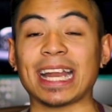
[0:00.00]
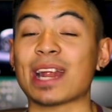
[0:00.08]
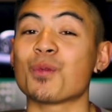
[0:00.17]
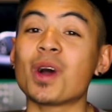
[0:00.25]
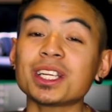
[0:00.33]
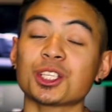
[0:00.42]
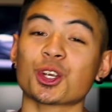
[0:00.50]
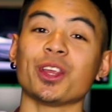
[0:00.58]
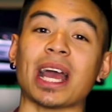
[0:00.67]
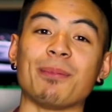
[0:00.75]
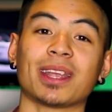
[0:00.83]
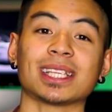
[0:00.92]
And I want to show
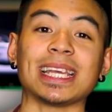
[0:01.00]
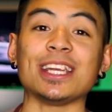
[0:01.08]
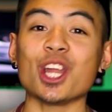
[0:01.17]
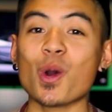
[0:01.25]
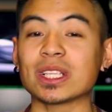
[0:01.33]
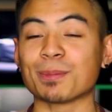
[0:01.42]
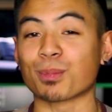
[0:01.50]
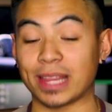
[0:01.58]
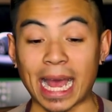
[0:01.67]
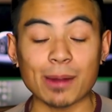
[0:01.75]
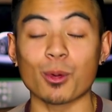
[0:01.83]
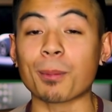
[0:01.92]
you that because I know it's,
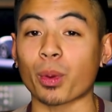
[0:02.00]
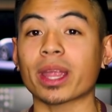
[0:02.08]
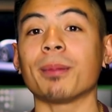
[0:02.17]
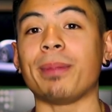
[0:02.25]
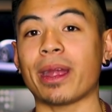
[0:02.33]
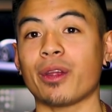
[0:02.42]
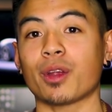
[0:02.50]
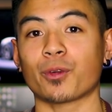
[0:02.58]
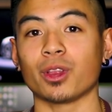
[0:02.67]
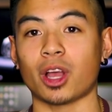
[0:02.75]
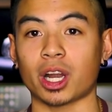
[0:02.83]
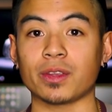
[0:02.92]
that will break a barrier
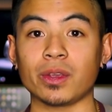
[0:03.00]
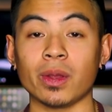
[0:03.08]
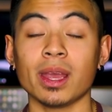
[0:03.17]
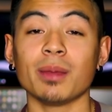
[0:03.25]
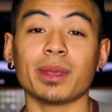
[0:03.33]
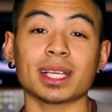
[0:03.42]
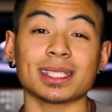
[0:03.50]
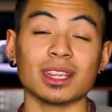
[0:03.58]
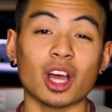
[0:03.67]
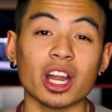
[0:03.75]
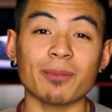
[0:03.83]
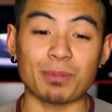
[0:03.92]
for a lot of you because a
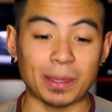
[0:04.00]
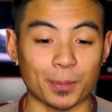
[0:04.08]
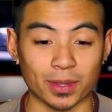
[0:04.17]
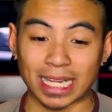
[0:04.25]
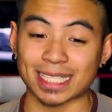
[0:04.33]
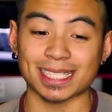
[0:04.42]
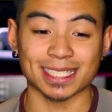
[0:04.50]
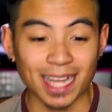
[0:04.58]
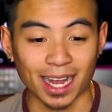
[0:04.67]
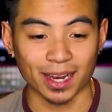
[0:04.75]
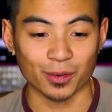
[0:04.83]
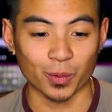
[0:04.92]
lot of people get
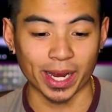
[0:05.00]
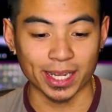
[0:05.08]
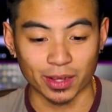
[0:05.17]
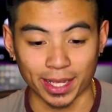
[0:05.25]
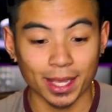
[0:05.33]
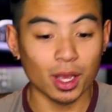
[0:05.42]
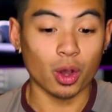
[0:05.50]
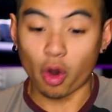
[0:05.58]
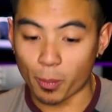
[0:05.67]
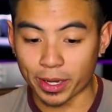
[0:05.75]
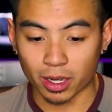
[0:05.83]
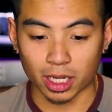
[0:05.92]
stuck, right? They're like,
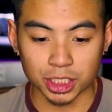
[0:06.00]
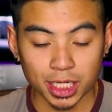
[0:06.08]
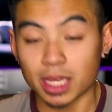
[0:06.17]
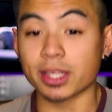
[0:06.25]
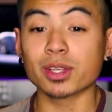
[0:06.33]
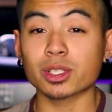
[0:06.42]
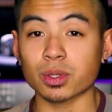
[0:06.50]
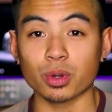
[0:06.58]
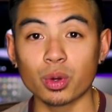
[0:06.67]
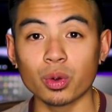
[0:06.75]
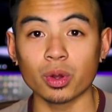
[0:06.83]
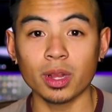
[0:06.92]
oh my gosh, it looks so
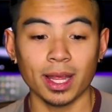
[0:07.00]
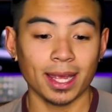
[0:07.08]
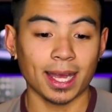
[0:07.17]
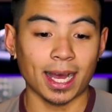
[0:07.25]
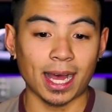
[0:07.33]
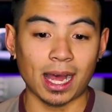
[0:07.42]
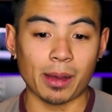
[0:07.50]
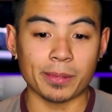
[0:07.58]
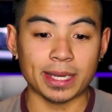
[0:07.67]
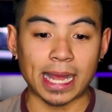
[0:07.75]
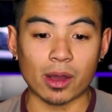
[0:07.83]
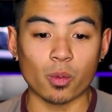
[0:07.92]
cool.
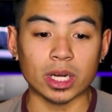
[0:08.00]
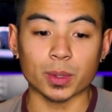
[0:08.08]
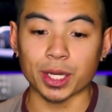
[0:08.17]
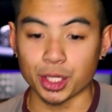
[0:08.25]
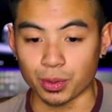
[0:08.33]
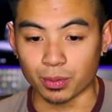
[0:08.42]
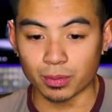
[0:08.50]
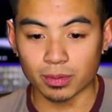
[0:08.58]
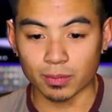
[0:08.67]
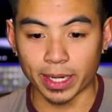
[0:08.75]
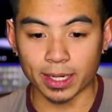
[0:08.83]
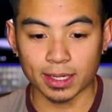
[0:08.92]
Um, now what do I do?
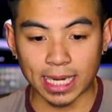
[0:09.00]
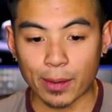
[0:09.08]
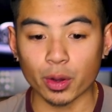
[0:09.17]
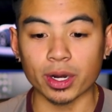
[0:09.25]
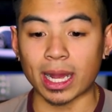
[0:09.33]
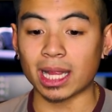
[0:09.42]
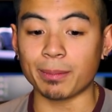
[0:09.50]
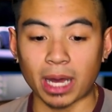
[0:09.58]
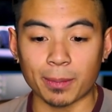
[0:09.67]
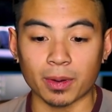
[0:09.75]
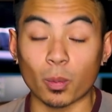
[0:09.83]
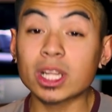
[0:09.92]
right? Now I go to
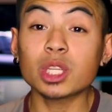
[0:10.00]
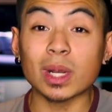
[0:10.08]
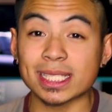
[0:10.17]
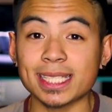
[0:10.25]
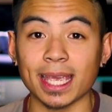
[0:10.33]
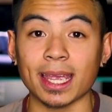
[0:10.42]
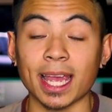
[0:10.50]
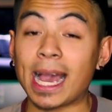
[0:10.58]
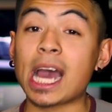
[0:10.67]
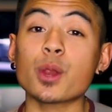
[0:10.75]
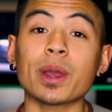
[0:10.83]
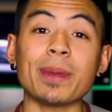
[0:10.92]
Alibaba, what do I say?
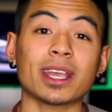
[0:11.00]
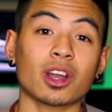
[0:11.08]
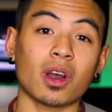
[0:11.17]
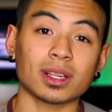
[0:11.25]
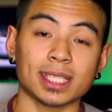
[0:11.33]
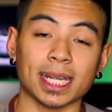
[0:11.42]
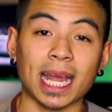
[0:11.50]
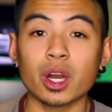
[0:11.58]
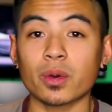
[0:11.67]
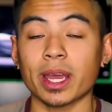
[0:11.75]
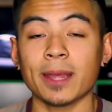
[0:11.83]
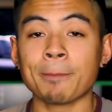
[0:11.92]
How do I make contact? How
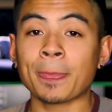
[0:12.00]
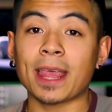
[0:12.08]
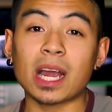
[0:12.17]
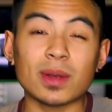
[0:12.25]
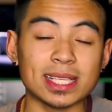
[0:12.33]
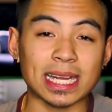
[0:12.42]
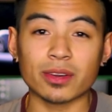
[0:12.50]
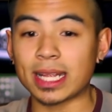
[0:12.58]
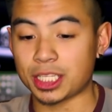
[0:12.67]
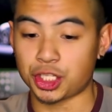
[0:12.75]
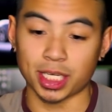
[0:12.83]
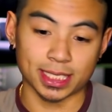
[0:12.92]
do I, how do I this, how do
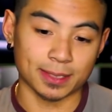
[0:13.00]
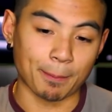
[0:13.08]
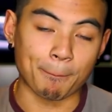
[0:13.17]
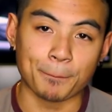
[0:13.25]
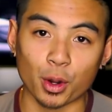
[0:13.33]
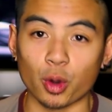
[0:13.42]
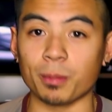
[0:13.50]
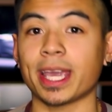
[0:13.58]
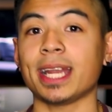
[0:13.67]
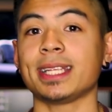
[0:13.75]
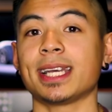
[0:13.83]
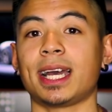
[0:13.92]
that? Just boom,
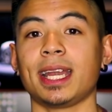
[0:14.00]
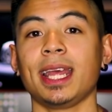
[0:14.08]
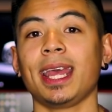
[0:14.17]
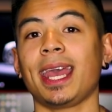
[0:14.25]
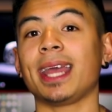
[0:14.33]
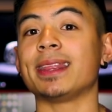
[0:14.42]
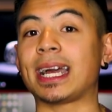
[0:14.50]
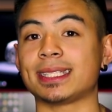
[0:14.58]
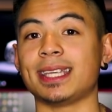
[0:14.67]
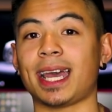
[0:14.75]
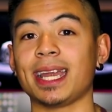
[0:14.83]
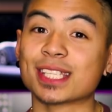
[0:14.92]
get it done, and
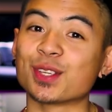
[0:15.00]
that's that.